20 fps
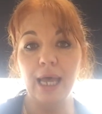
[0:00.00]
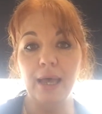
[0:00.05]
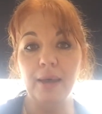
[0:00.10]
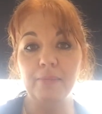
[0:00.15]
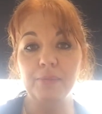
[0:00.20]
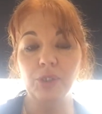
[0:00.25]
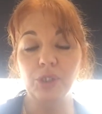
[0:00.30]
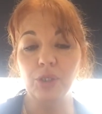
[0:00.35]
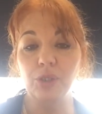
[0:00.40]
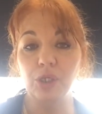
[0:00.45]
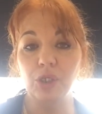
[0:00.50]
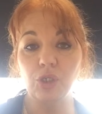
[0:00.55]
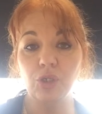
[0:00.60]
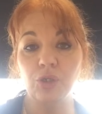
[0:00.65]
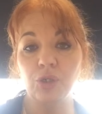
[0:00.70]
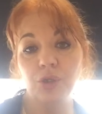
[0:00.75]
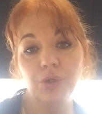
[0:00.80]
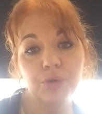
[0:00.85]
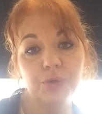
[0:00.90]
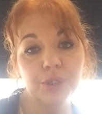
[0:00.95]
so that you
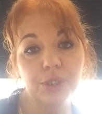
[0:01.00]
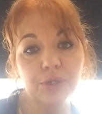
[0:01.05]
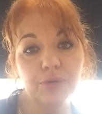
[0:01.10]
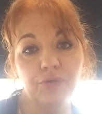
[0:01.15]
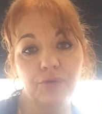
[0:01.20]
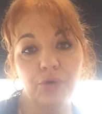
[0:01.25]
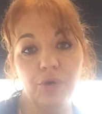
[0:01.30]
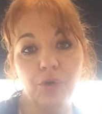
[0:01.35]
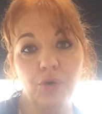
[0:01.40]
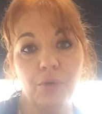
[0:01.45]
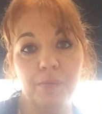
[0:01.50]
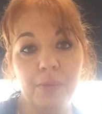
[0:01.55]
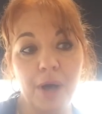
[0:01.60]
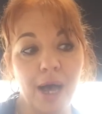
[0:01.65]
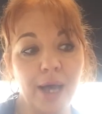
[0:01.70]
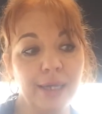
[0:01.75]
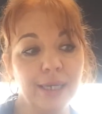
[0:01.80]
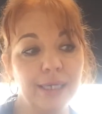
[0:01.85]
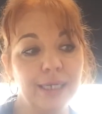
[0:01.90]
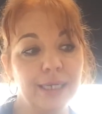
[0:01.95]
can use it for your
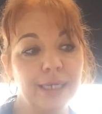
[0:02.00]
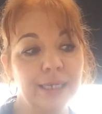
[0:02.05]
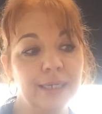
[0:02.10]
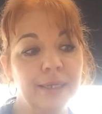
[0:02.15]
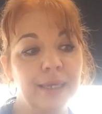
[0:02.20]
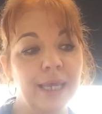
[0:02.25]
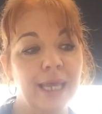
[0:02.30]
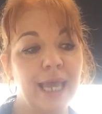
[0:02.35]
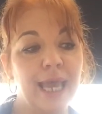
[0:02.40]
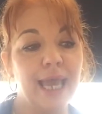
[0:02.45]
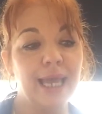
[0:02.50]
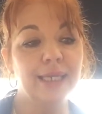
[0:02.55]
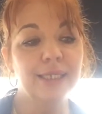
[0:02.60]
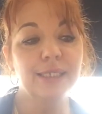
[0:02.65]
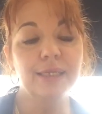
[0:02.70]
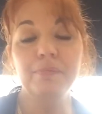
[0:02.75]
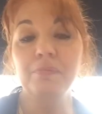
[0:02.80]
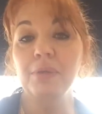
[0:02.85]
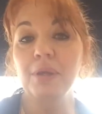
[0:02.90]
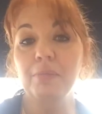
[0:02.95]
marketing. And
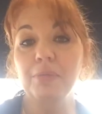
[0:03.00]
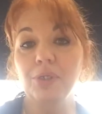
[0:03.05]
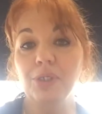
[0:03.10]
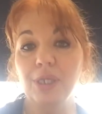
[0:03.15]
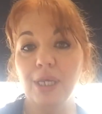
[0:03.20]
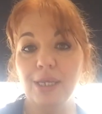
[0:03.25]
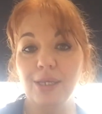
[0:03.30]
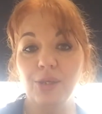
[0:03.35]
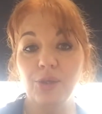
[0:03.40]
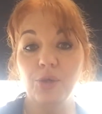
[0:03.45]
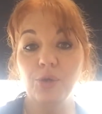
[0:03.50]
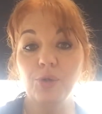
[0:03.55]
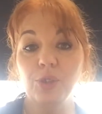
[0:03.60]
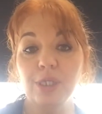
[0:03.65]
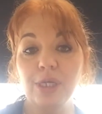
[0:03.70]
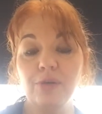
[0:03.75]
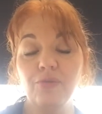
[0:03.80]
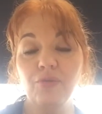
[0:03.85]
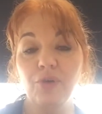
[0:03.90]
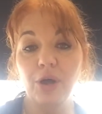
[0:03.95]
tip number 10, use
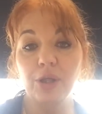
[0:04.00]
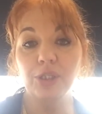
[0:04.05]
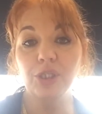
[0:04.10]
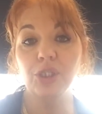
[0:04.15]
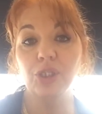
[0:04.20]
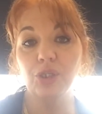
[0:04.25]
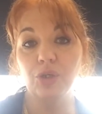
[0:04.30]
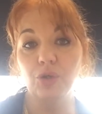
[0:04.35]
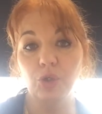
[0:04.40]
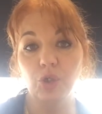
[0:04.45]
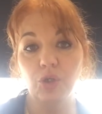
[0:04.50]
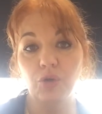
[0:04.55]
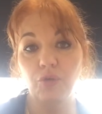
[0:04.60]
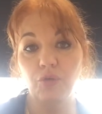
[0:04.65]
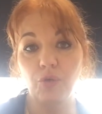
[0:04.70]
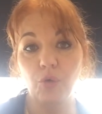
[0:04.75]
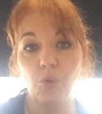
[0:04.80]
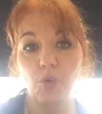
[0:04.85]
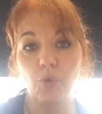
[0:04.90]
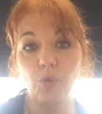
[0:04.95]
advanced search
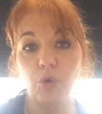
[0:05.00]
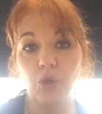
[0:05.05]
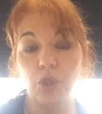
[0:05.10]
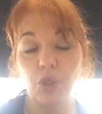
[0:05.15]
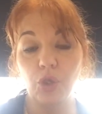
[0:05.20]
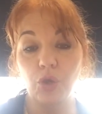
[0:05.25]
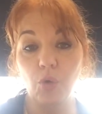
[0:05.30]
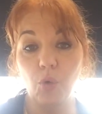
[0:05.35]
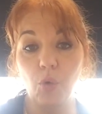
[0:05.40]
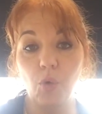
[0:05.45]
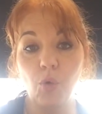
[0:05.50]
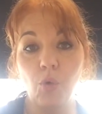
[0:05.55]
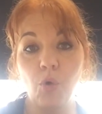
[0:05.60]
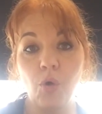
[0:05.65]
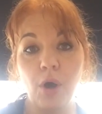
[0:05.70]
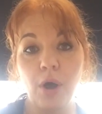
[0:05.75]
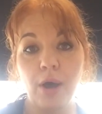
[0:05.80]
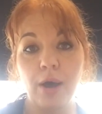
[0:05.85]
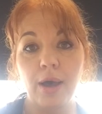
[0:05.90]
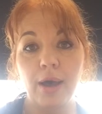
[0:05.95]
for your
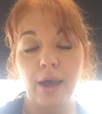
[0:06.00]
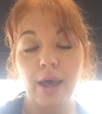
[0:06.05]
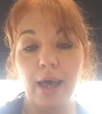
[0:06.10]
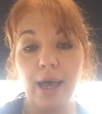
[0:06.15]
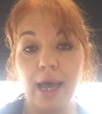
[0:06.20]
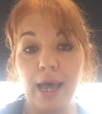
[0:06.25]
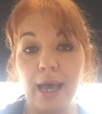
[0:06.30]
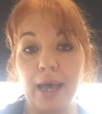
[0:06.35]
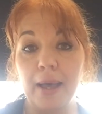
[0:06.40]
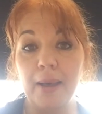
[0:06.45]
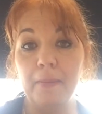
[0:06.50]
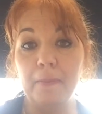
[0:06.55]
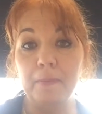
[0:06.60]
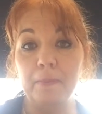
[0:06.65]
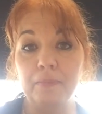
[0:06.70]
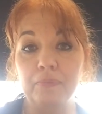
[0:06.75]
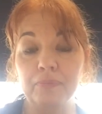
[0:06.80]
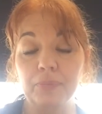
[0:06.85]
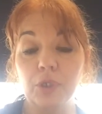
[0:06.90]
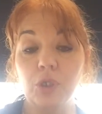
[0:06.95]

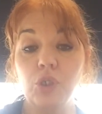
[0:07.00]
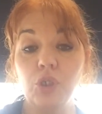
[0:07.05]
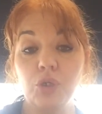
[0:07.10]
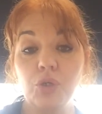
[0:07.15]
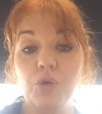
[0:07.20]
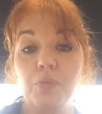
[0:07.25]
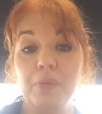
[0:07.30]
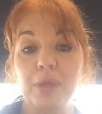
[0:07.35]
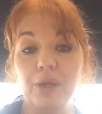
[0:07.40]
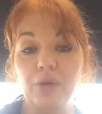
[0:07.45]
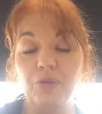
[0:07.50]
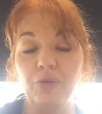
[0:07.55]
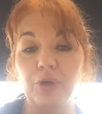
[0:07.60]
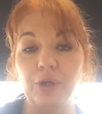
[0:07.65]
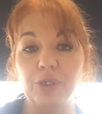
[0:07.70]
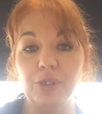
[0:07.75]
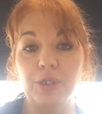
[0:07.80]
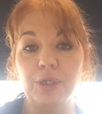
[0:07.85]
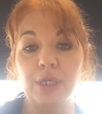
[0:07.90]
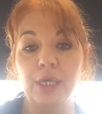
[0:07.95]
to your
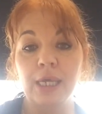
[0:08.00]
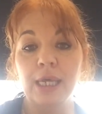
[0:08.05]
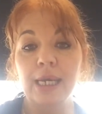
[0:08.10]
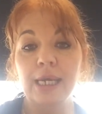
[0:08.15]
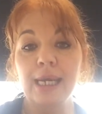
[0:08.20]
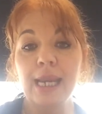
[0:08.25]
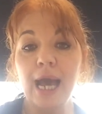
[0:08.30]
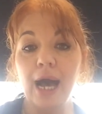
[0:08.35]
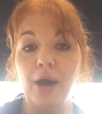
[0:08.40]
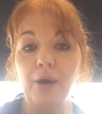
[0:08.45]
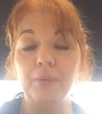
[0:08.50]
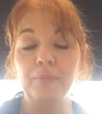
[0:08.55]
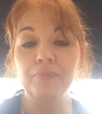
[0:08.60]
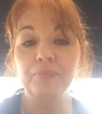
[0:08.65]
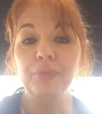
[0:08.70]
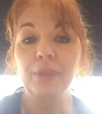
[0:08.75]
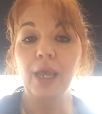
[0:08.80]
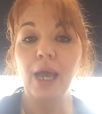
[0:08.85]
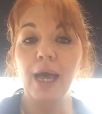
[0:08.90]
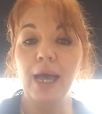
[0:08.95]
benefit. Now,
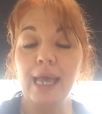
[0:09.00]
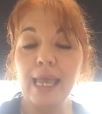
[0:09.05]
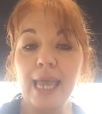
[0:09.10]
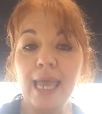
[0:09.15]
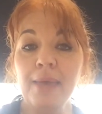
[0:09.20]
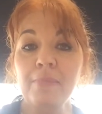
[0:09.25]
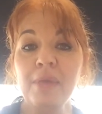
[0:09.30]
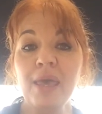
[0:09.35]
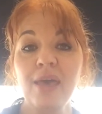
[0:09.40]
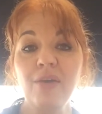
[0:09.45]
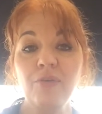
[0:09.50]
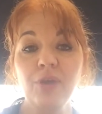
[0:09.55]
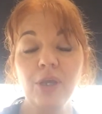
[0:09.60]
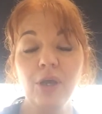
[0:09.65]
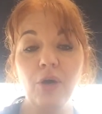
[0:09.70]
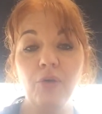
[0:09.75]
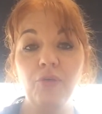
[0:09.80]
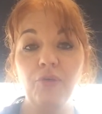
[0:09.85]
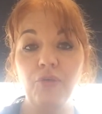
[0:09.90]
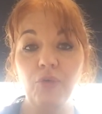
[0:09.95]
I am having
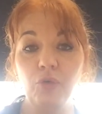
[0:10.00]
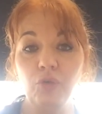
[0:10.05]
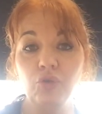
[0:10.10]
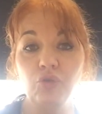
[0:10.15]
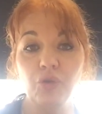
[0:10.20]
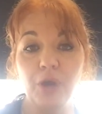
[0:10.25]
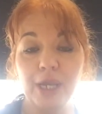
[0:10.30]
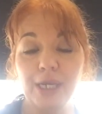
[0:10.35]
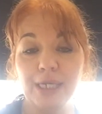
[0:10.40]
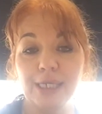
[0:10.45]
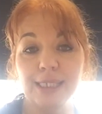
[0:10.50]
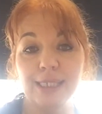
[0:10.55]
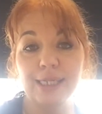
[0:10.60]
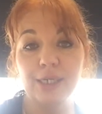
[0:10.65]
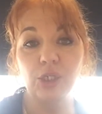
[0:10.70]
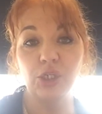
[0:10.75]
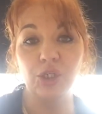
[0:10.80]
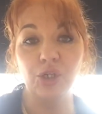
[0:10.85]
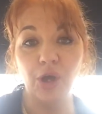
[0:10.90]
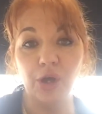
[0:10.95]
a full training
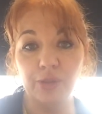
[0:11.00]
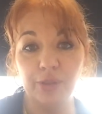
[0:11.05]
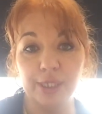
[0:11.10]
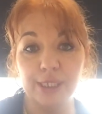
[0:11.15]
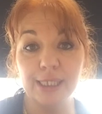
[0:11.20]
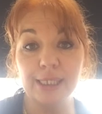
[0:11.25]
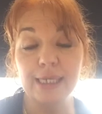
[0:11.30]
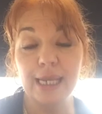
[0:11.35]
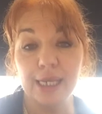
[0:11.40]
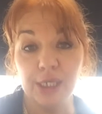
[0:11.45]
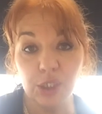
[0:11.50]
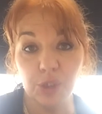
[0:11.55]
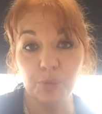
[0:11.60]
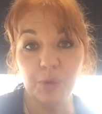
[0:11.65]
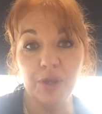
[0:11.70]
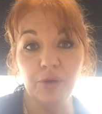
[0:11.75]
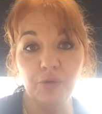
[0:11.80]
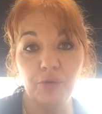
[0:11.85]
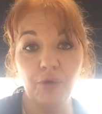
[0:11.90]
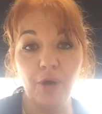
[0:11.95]
session on this next
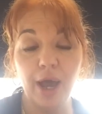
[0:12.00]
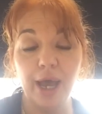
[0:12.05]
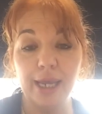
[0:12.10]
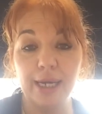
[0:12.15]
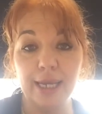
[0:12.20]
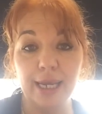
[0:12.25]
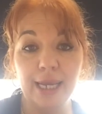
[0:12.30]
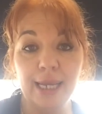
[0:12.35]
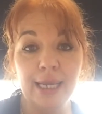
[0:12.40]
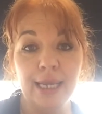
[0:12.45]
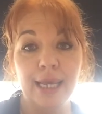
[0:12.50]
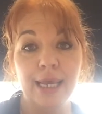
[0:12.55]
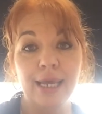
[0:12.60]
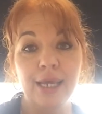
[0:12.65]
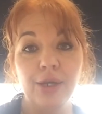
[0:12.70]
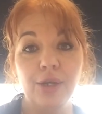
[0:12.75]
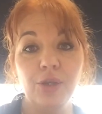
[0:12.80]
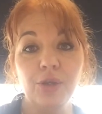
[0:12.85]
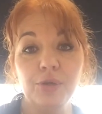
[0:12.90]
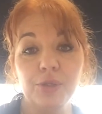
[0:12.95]
week, Friday,
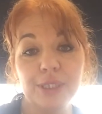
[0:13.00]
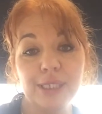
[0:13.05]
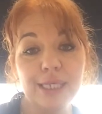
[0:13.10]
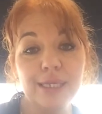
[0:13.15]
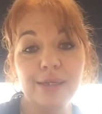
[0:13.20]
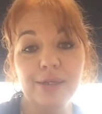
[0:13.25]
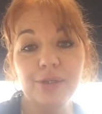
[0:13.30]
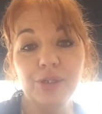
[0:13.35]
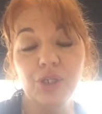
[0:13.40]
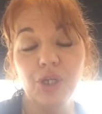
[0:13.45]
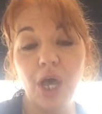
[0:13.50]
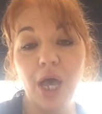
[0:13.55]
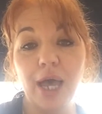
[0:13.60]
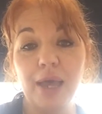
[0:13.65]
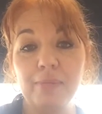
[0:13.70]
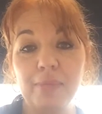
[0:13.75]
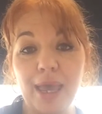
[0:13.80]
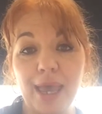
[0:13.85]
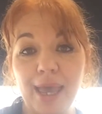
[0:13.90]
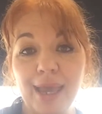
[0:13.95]
New Zealand
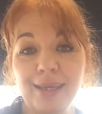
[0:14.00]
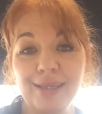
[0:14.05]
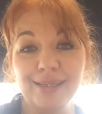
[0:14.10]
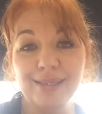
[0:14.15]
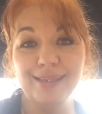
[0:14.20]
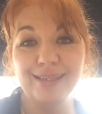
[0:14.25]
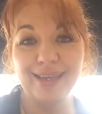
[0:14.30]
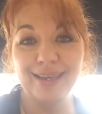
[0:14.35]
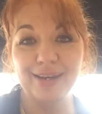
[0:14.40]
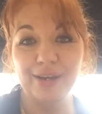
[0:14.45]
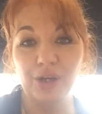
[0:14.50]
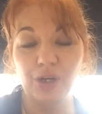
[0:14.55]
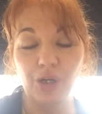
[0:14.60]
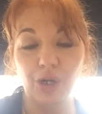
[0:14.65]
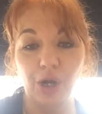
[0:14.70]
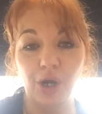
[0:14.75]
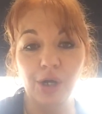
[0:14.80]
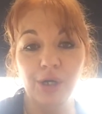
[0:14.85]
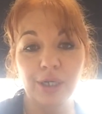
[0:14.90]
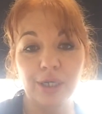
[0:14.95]
time at 10
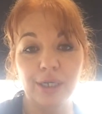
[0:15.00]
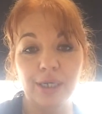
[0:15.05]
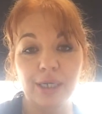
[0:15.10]
o'clock.